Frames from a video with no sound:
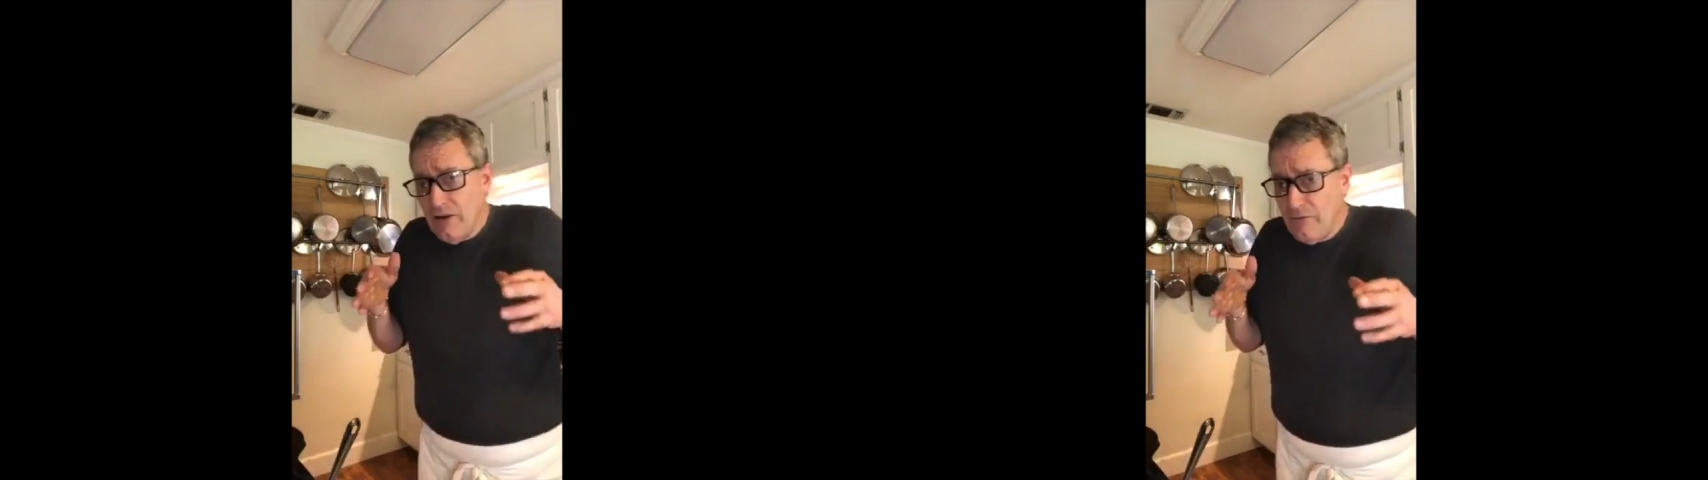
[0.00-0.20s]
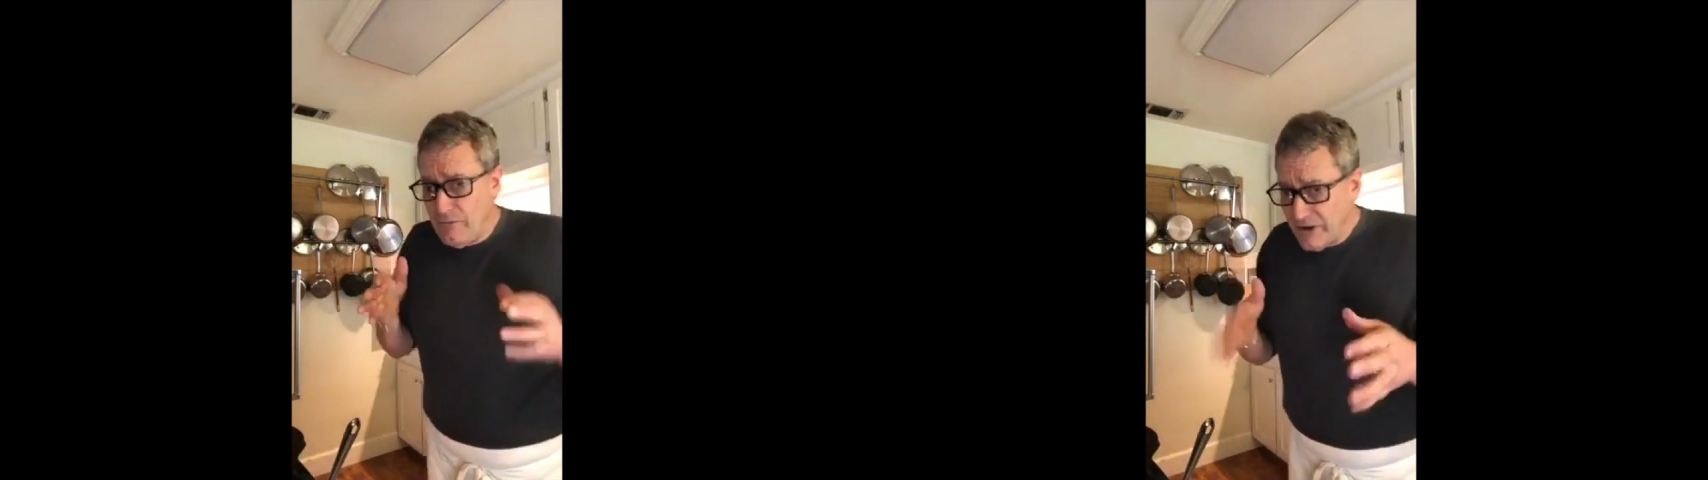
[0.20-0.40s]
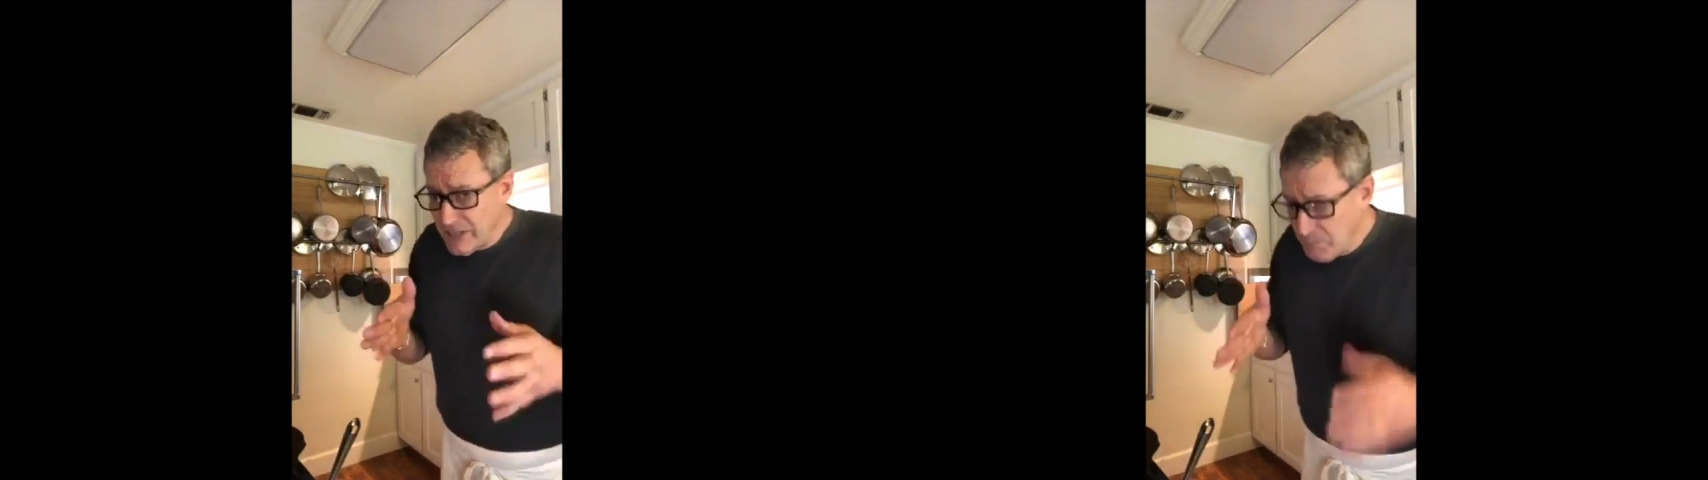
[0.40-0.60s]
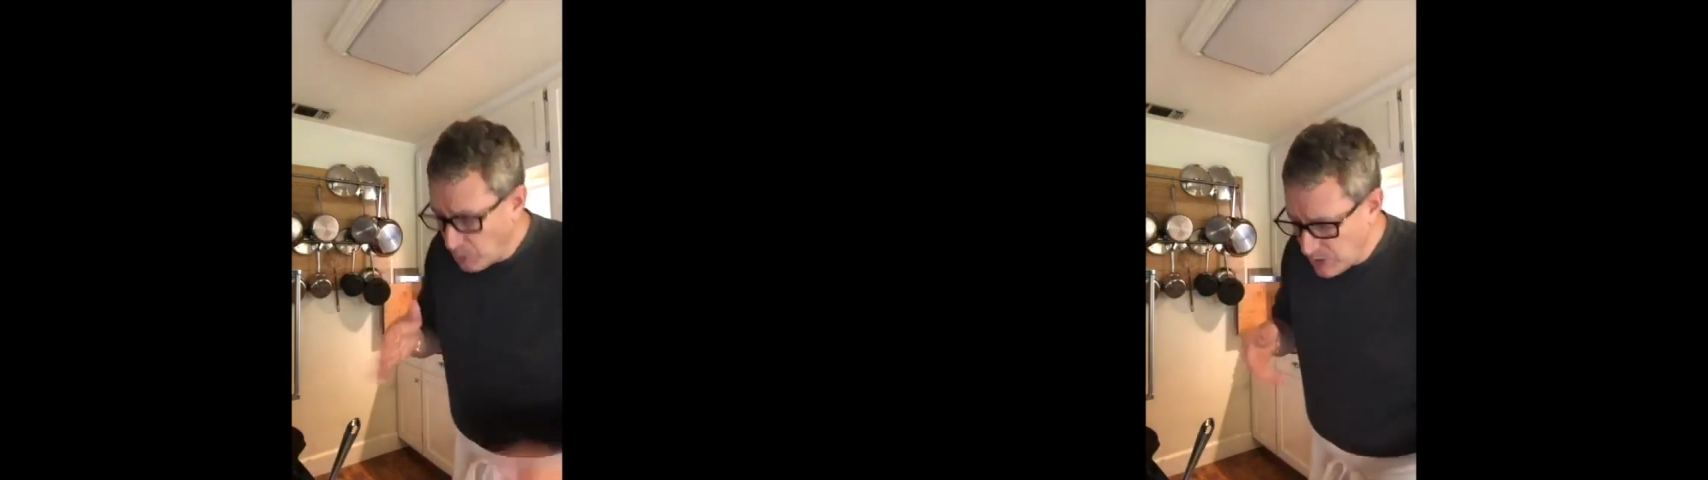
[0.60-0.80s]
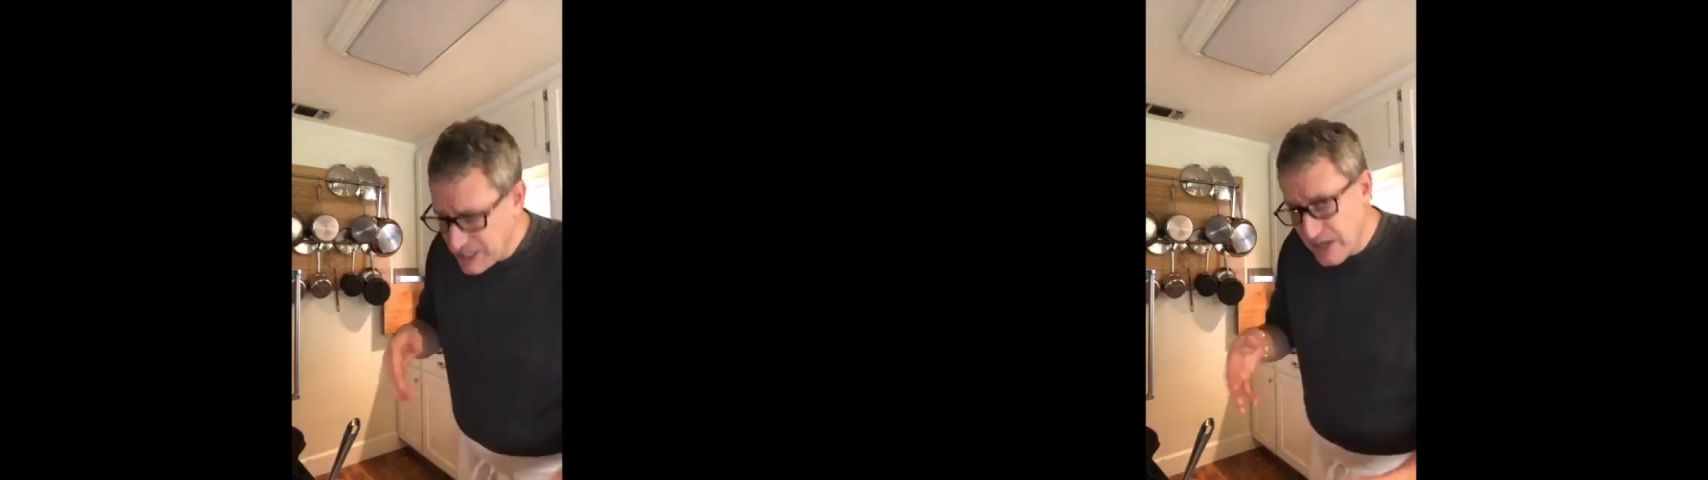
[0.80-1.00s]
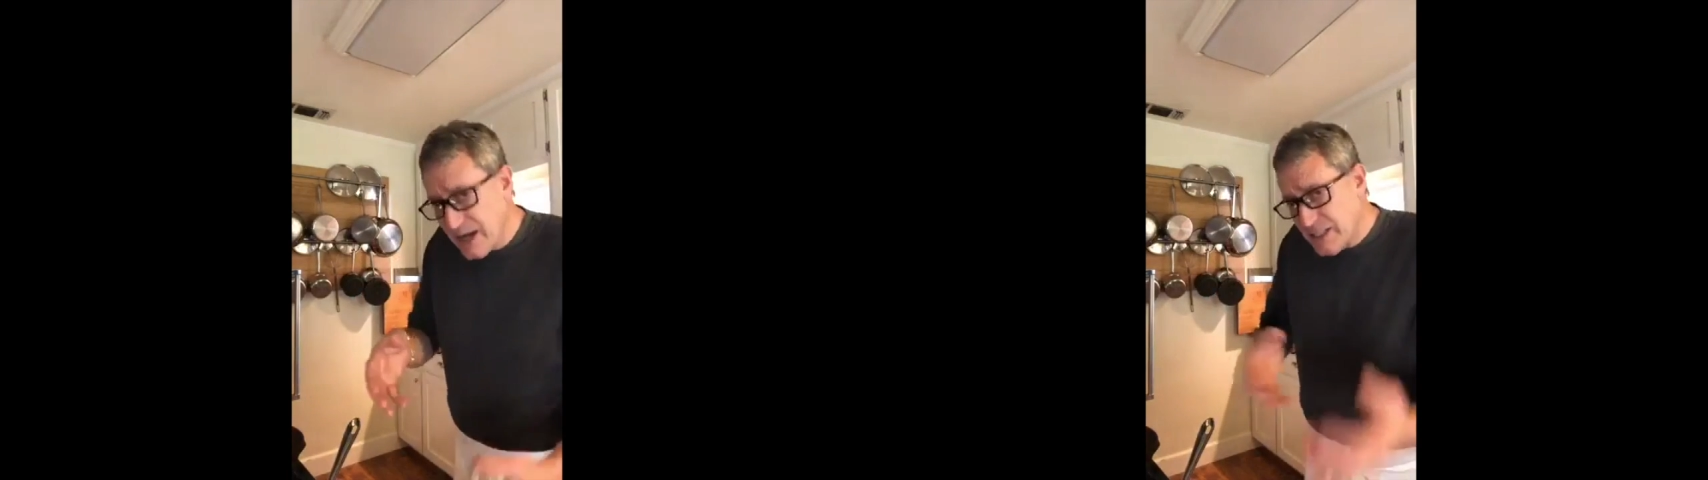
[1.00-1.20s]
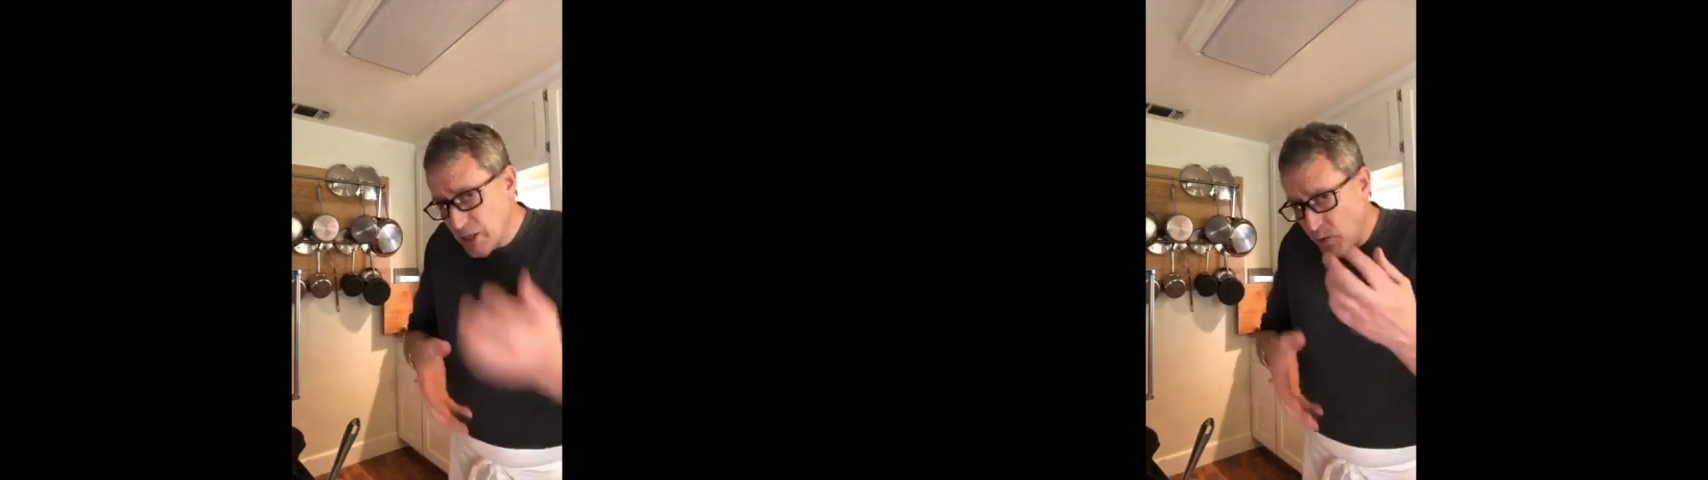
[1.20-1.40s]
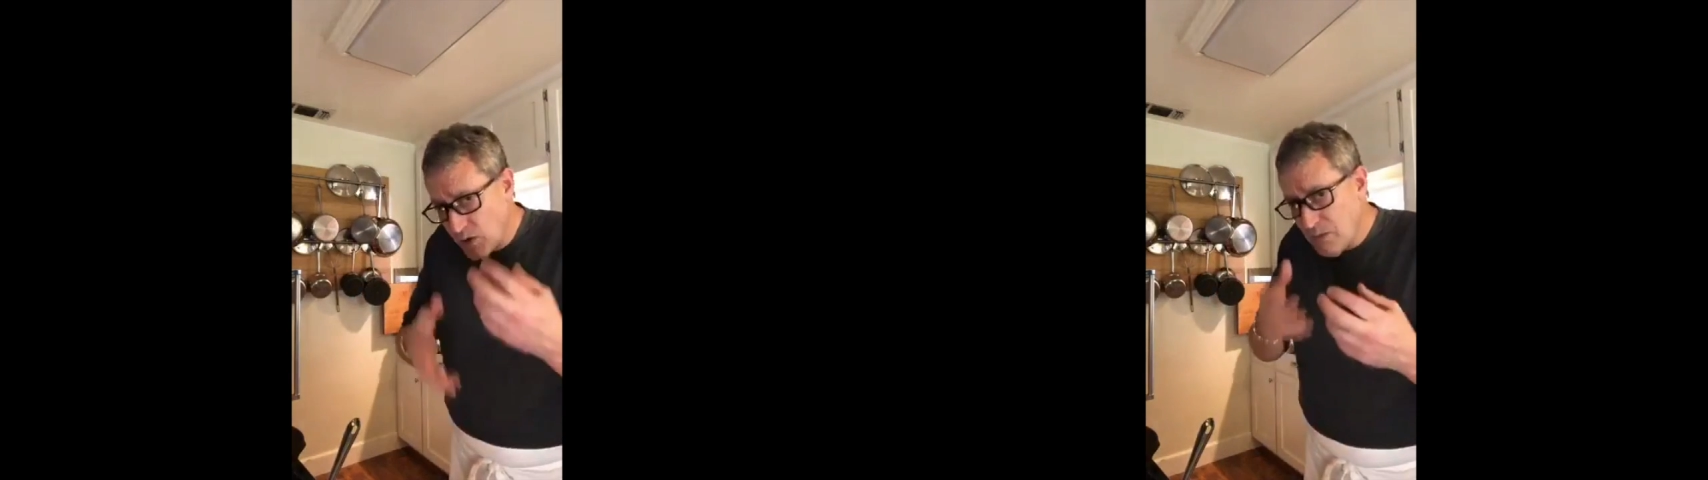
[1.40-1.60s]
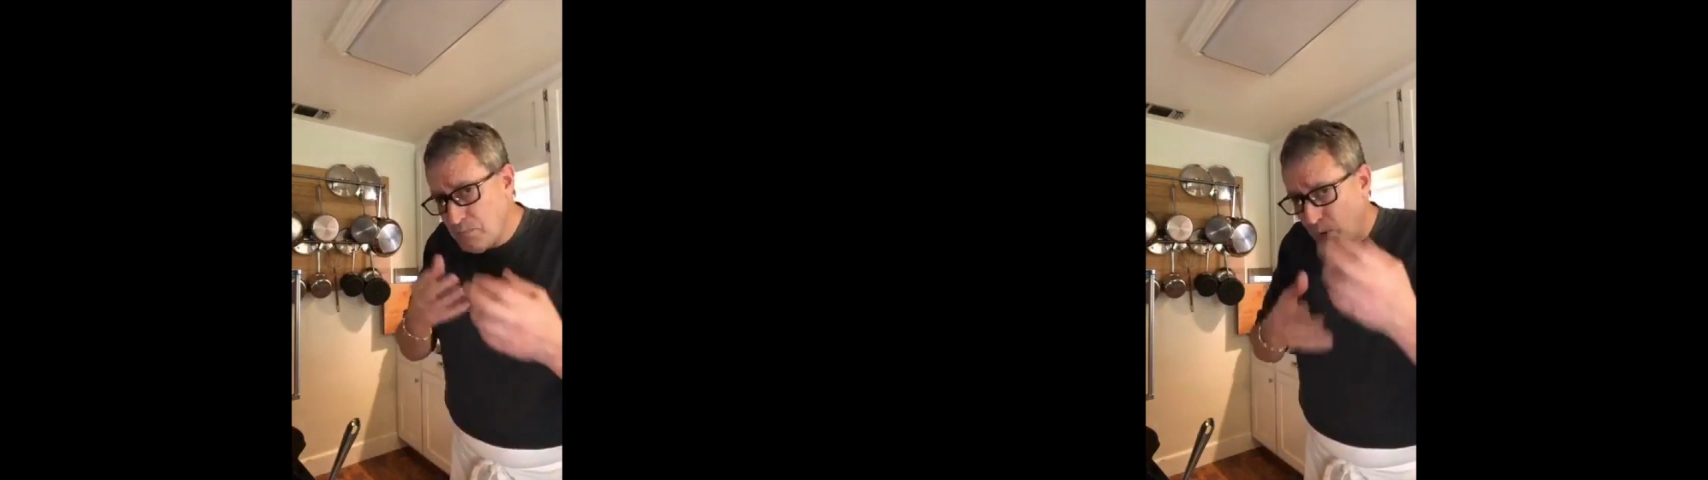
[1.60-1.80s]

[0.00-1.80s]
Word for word: very important here, I don't want to